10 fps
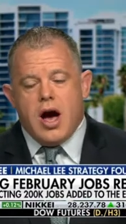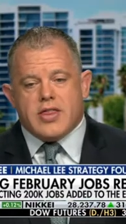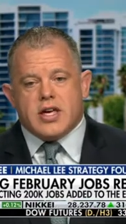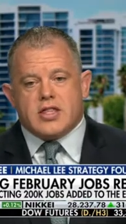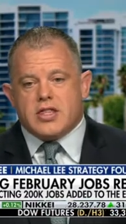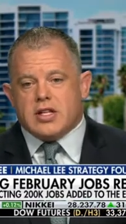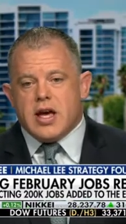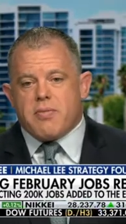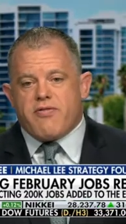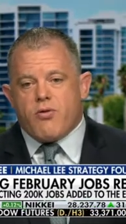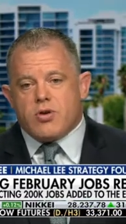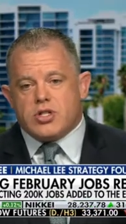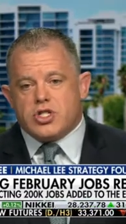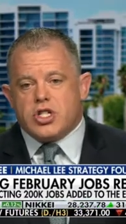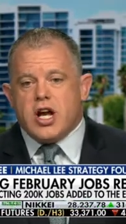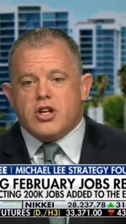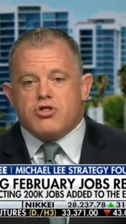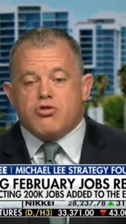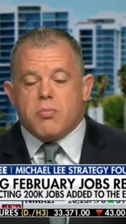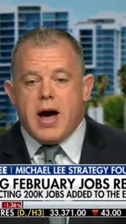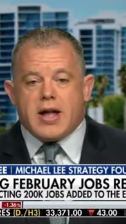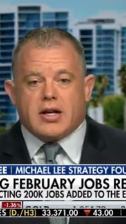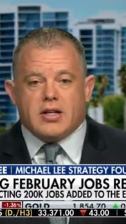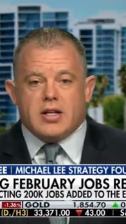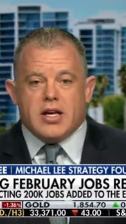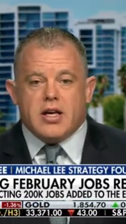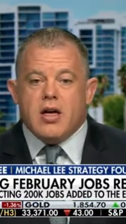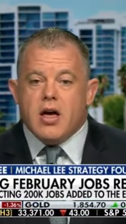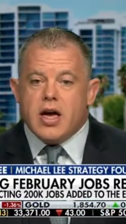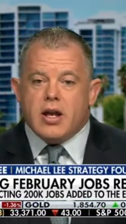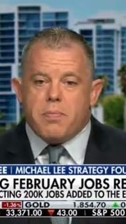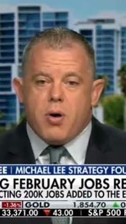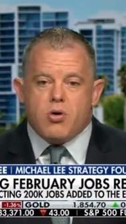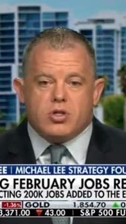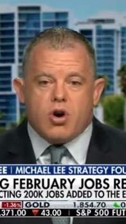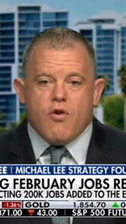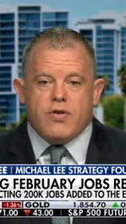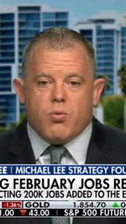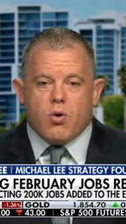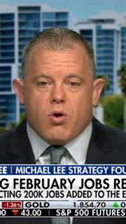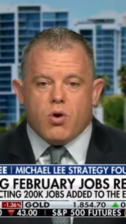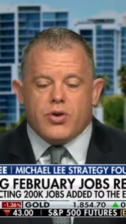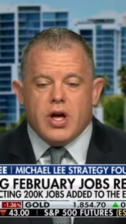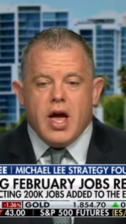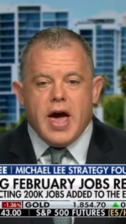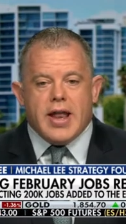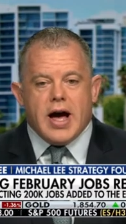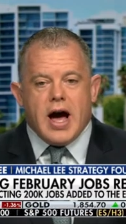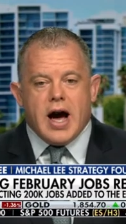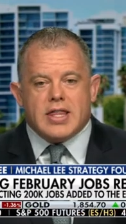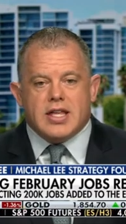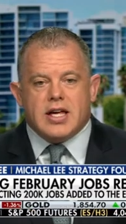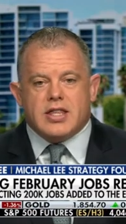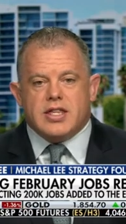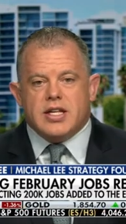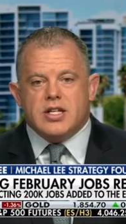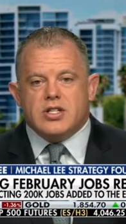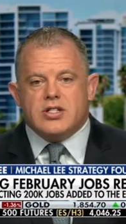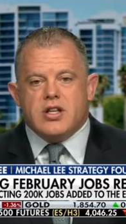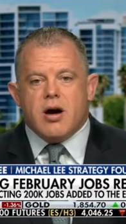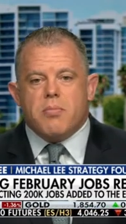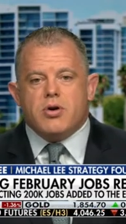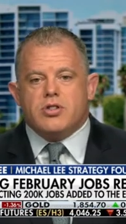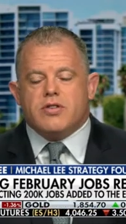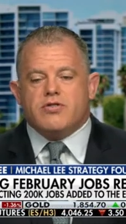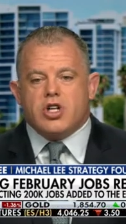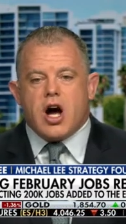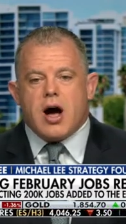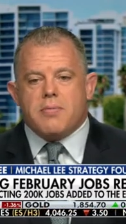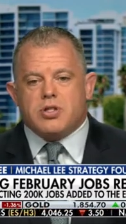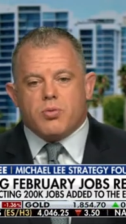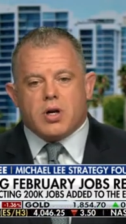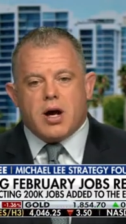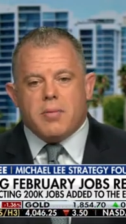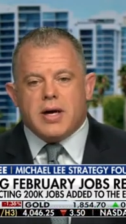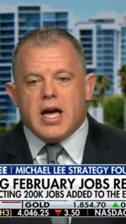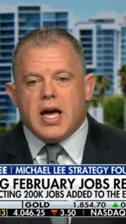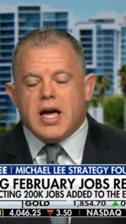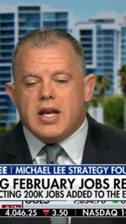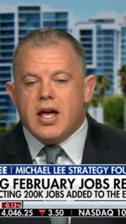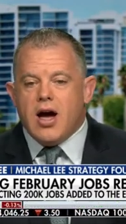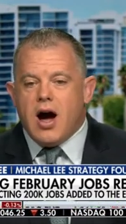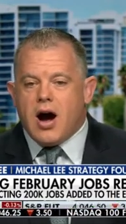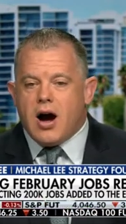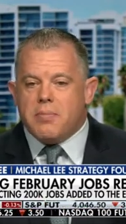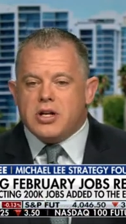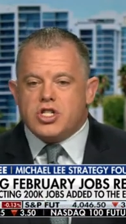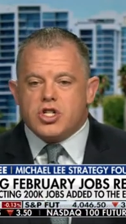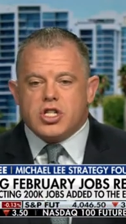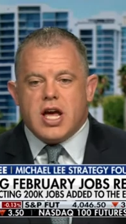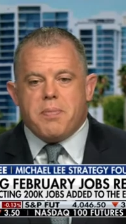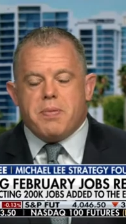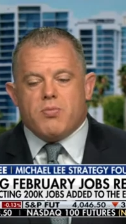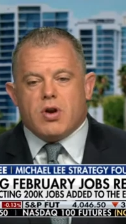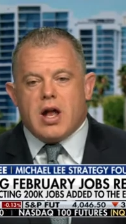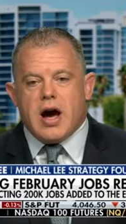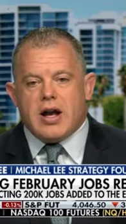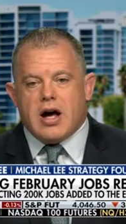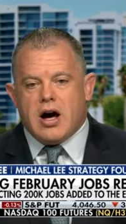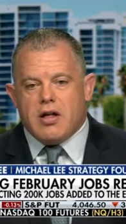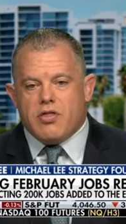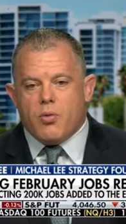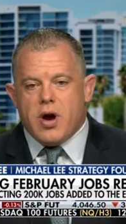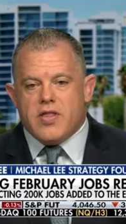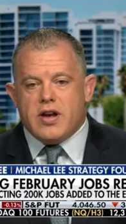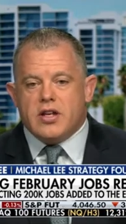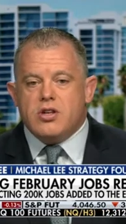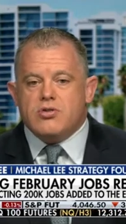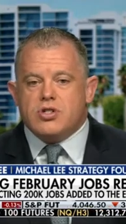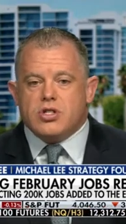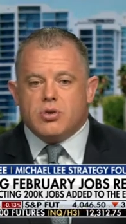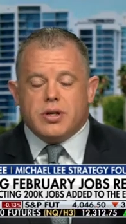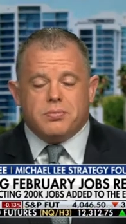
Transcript: I think the labor force has changed dramatically in a post-COVID world, and I think these numbers of jobs that were coming in, it just can't be relied on the way that it used to.